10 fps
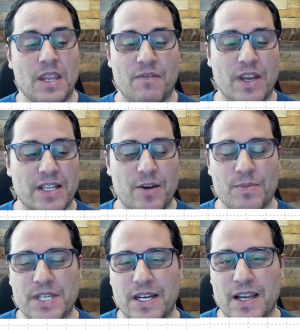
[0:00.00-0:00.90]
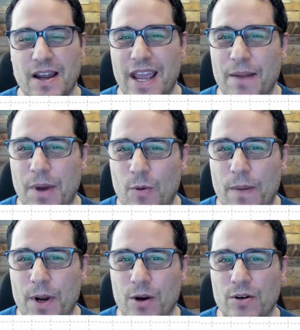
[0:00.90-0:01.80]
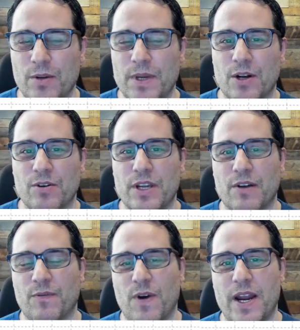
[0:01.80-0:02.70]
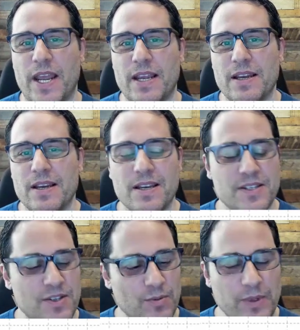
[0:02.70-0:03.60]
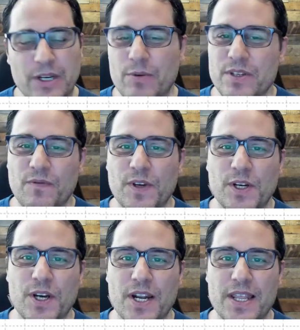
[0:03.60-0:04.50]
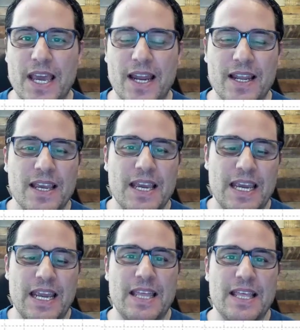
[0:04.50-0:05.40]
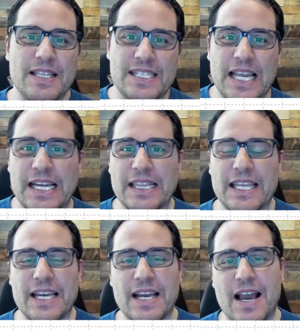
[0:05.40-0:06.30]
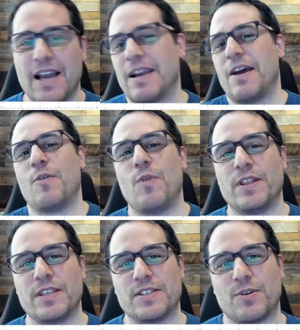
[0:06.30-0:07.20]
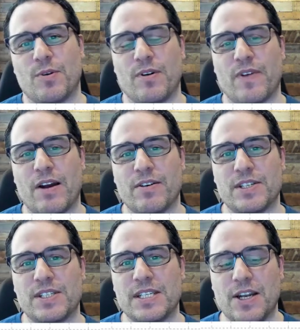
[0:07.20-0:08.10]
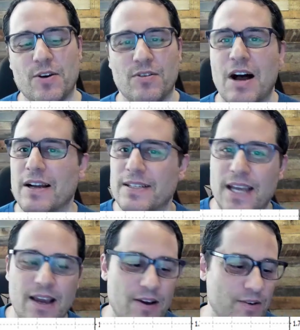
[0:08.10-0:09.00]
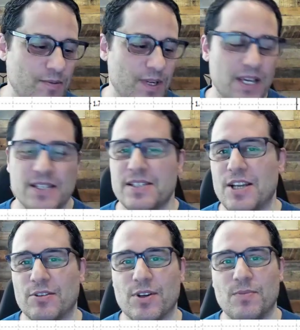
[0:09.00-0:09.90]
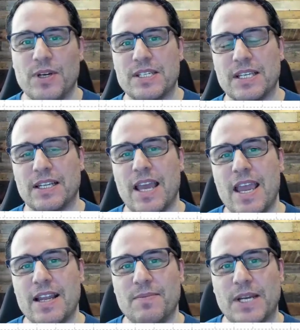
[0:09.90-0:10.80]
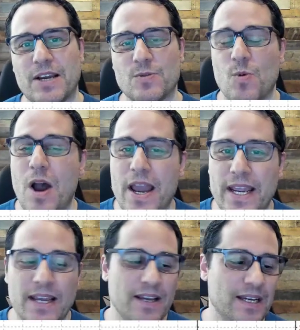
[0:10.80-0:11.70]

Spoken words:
In fact, I almost had to kind of end my webinar a little bit early on Friday, so really wasn't feeling good on that. And then second thing, I kind of want this coronavirus, lockdown, shelter-in-place thing to end, because why?